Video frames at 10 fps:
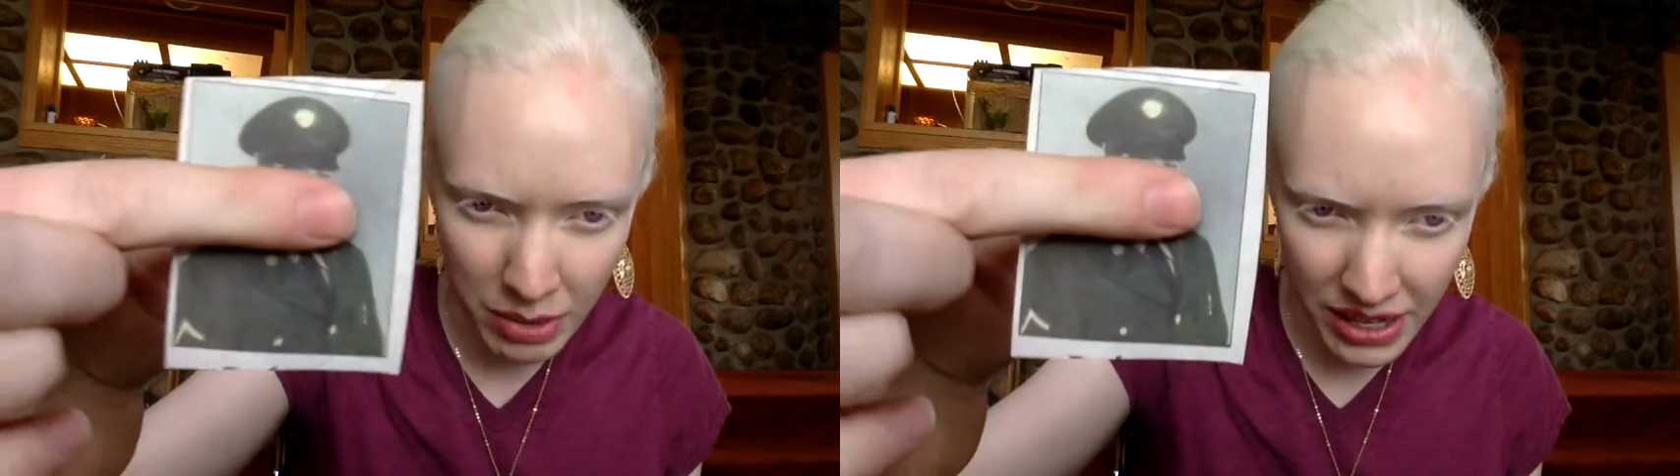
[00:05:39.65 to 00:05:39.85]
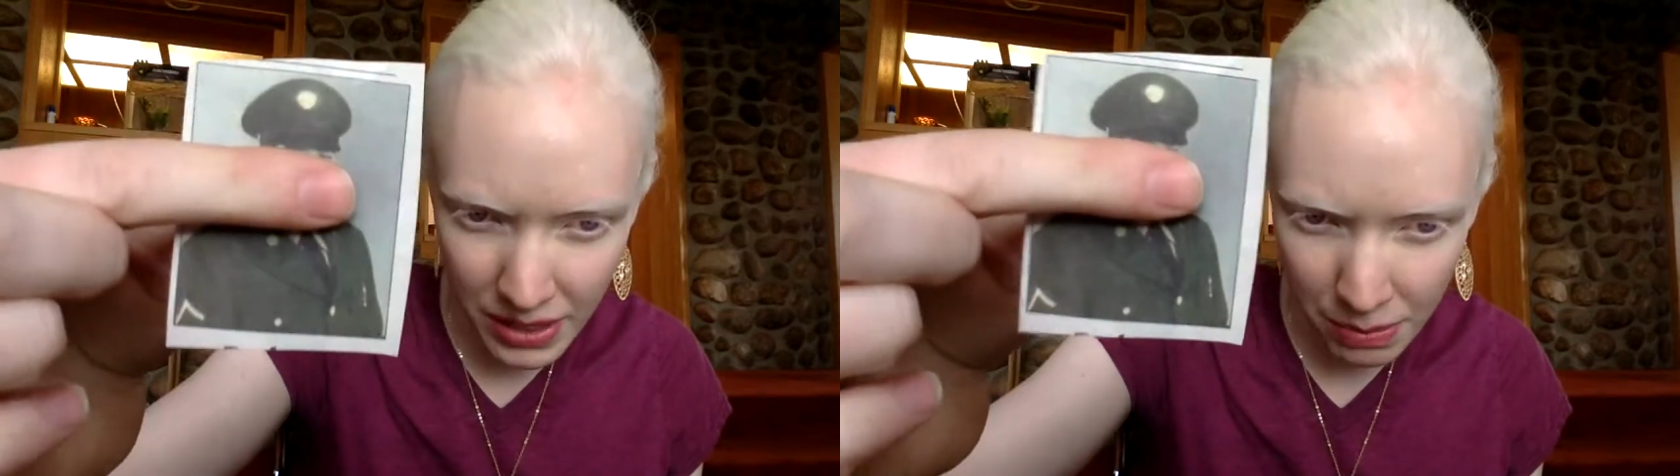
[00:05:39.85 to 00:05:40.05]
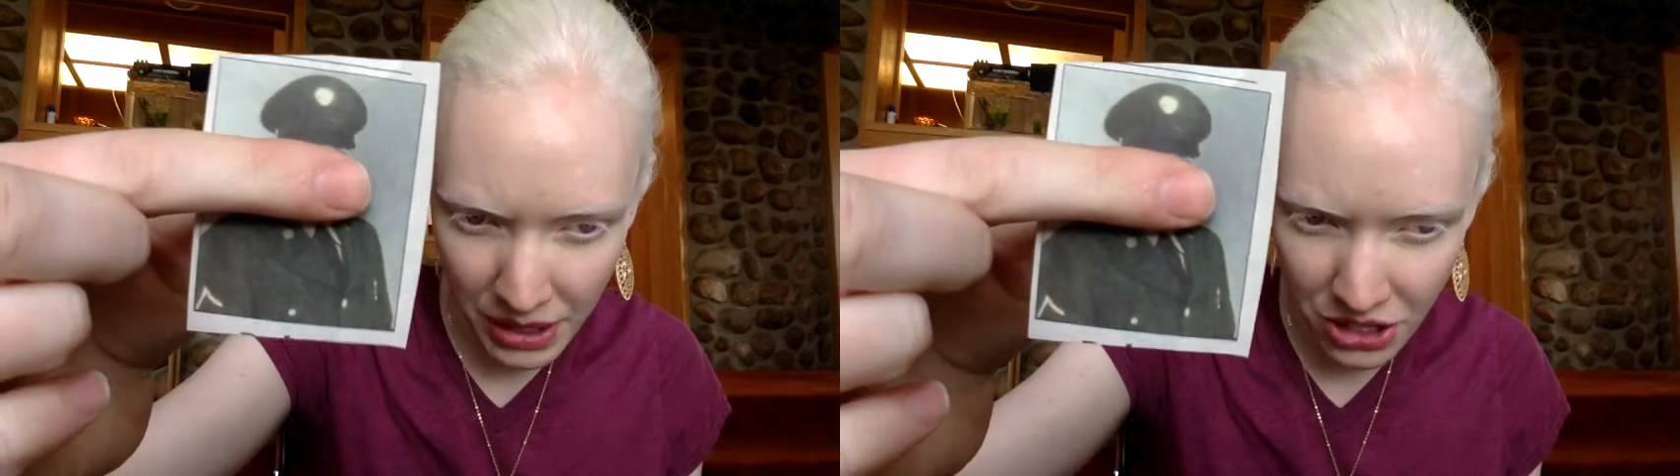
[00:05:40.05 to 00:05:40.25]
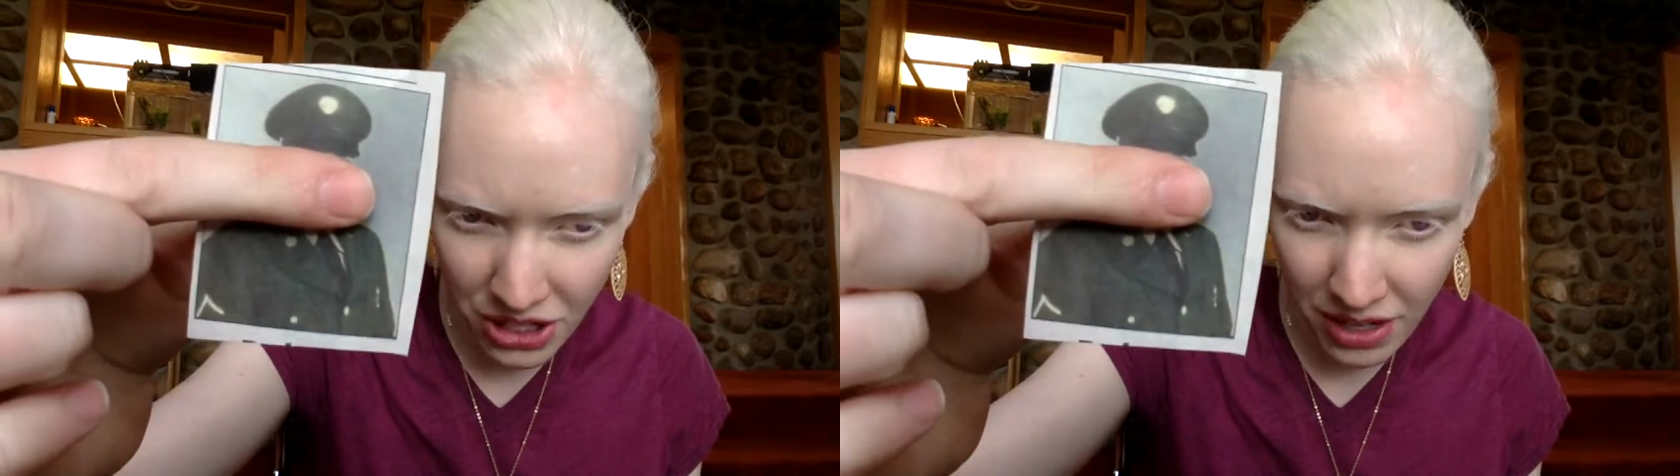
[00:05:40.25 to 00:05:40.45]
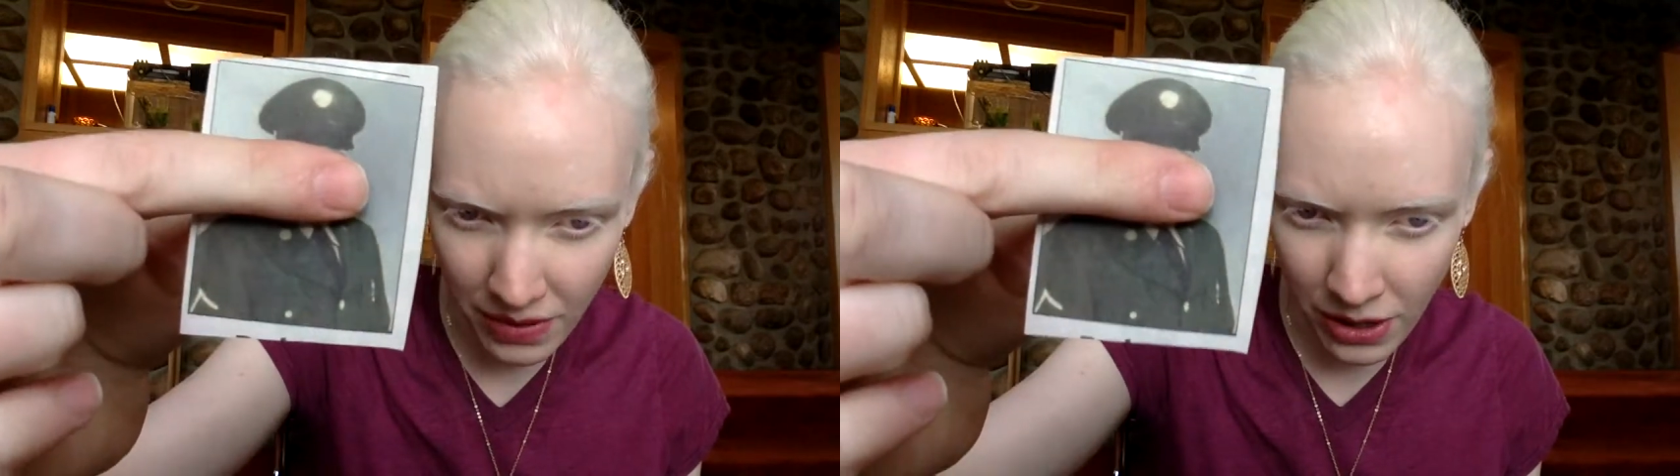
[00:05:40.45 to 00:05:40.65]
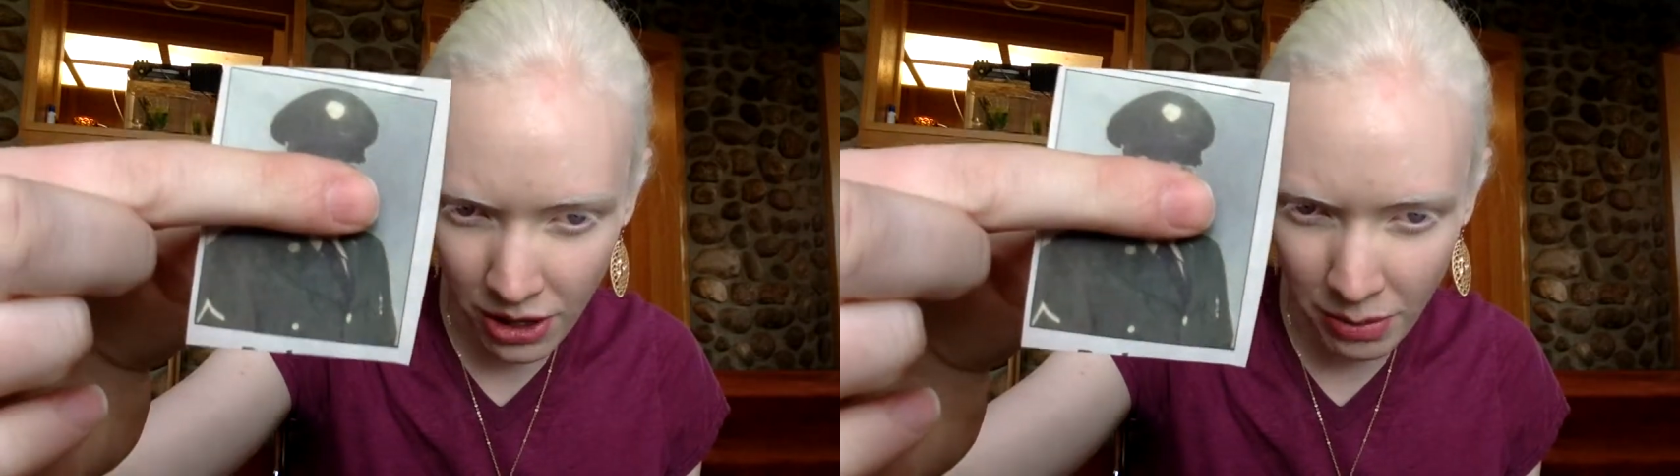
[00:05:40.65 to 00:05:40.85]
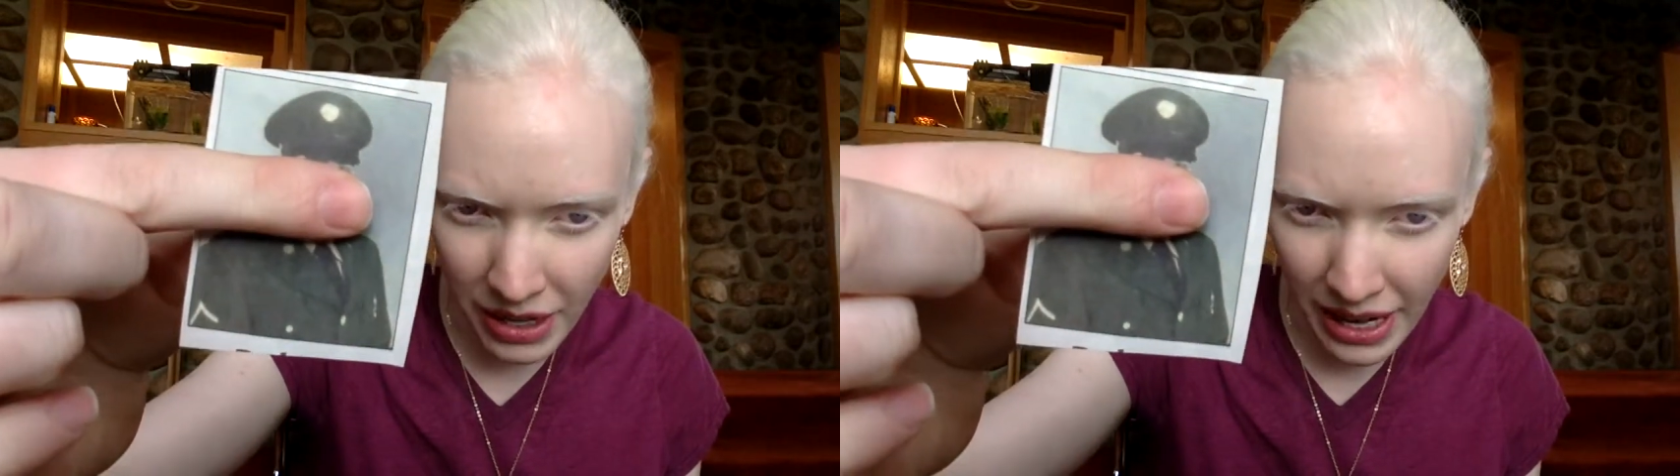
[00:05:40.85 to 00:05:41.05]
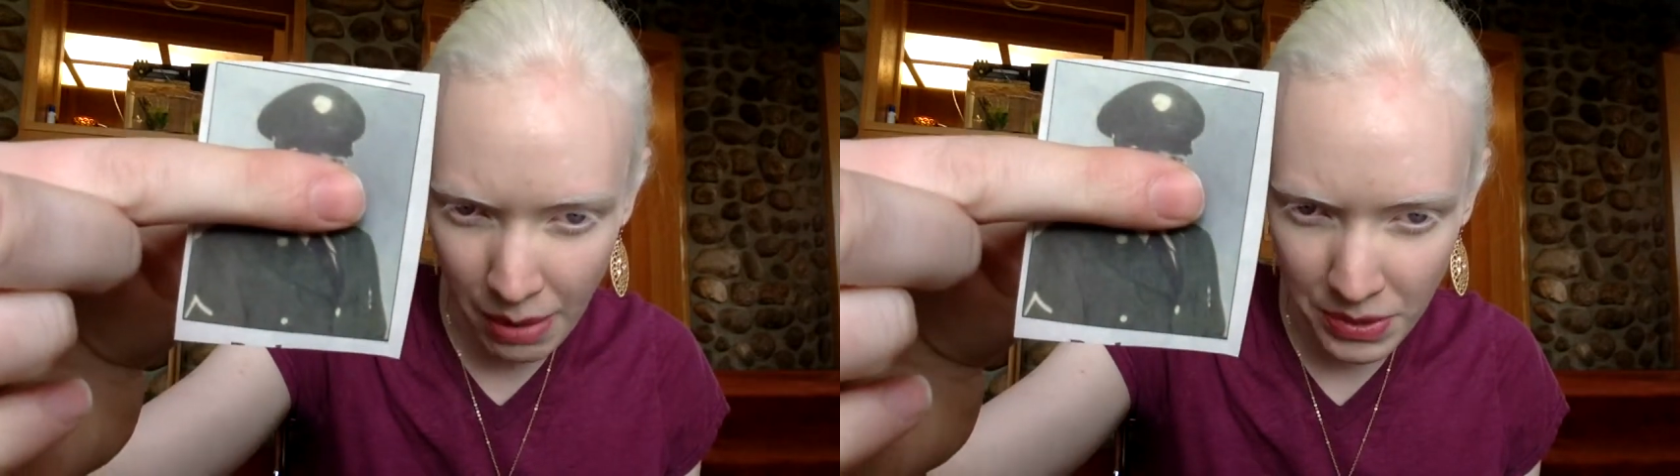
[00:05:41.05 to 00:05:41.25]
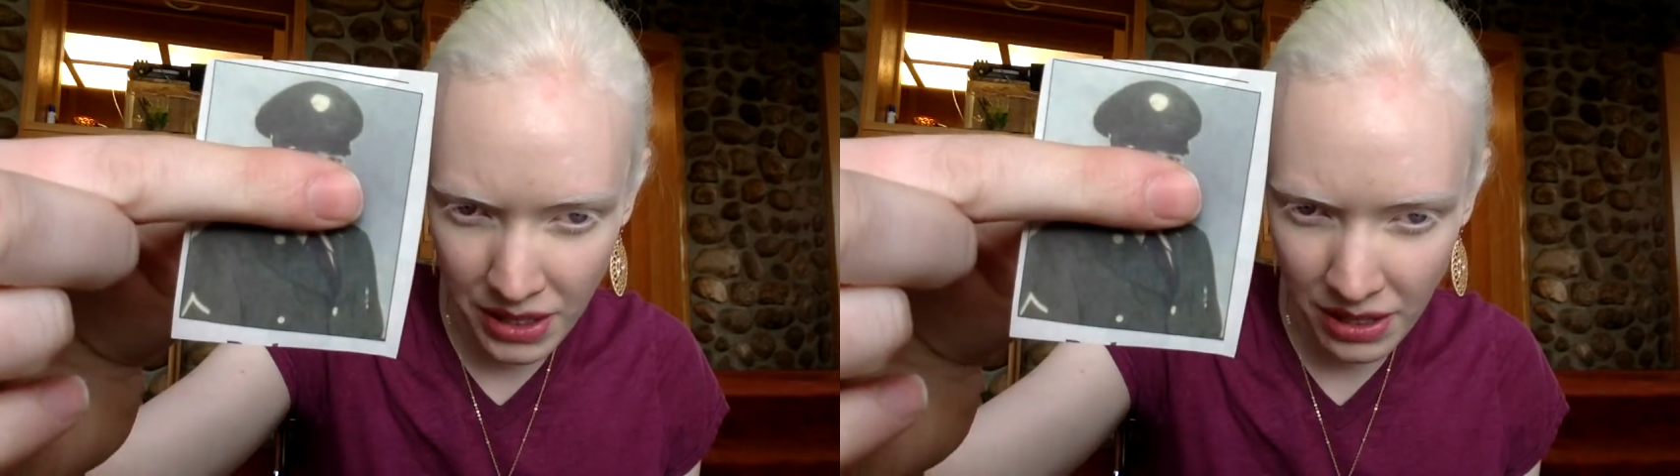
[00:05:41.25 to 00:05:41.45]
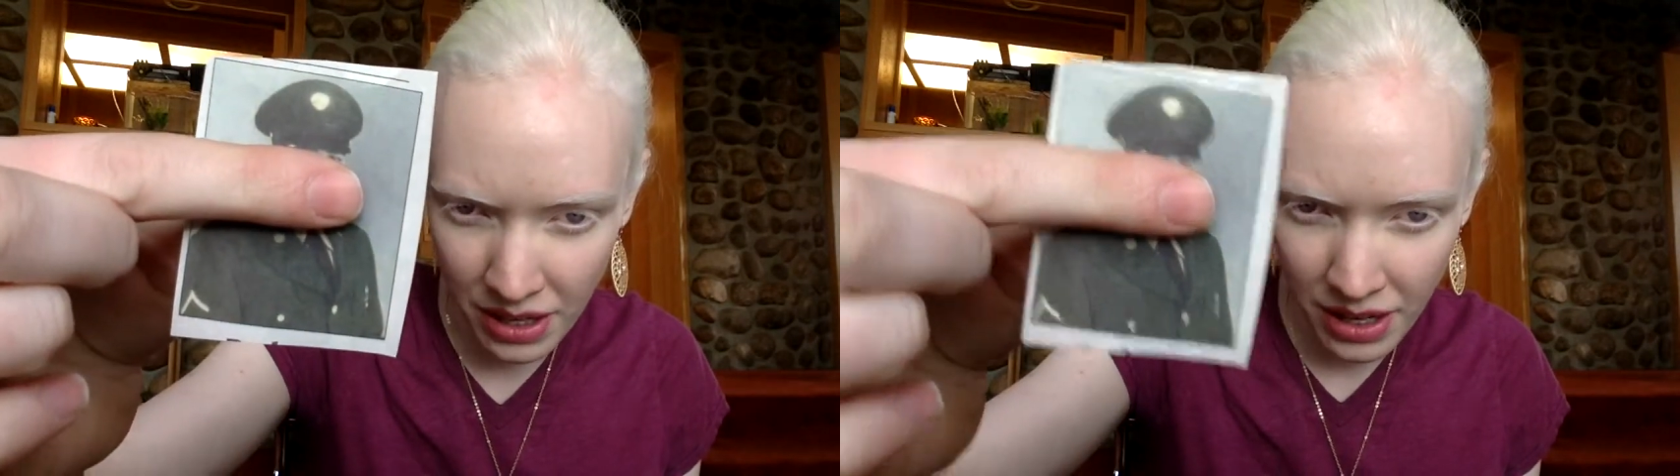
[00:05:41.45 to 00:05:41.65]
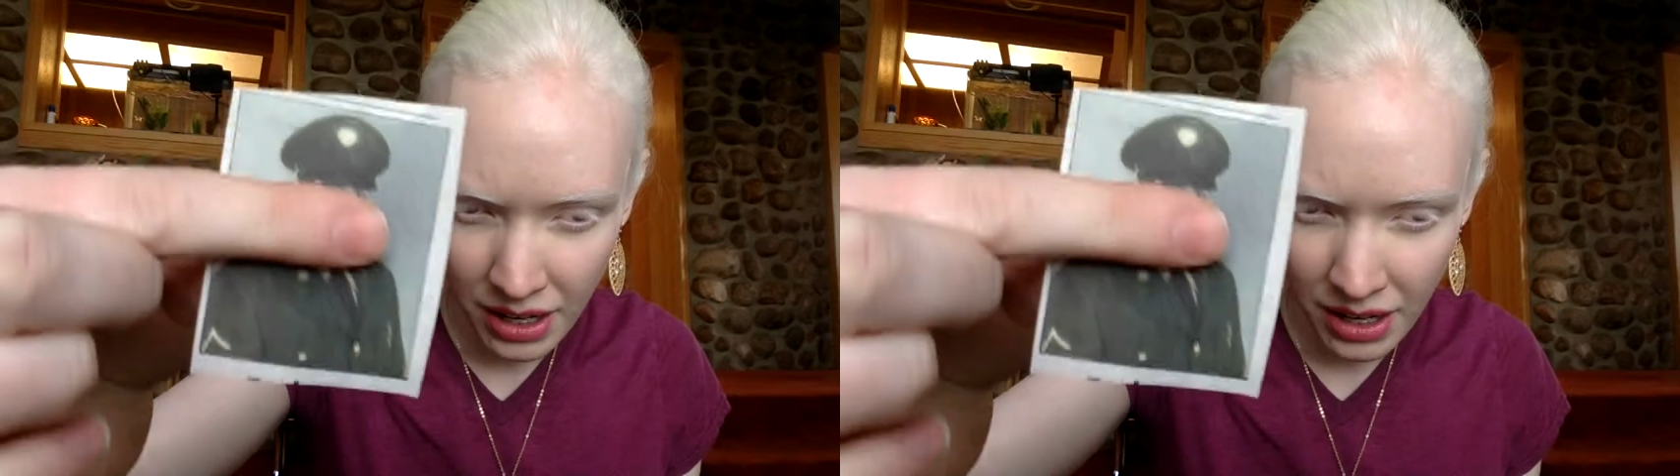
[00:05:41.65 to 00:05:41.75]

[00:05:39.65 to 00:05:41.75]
but it's a picture of an army captain